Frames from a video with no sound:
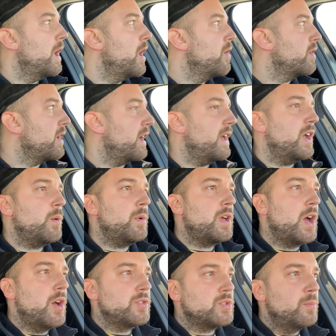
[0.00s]
Okay, here
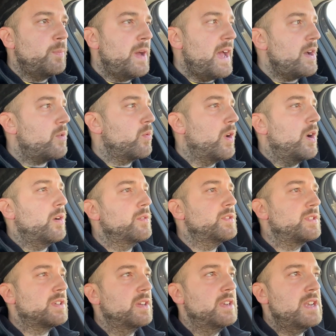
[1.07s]
we go. Some back
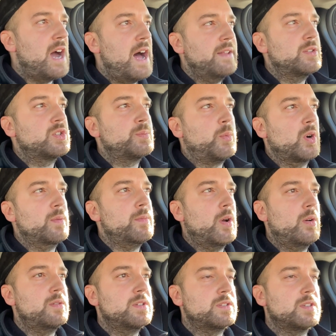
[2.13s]
roads, not in sport
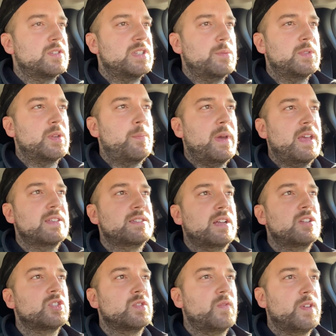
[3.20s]
mode, just to see what the base
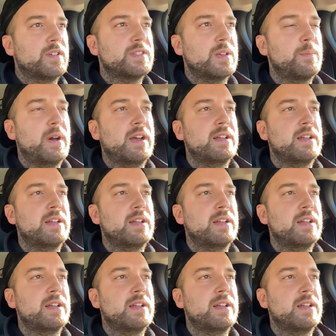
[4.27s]
engine feels like by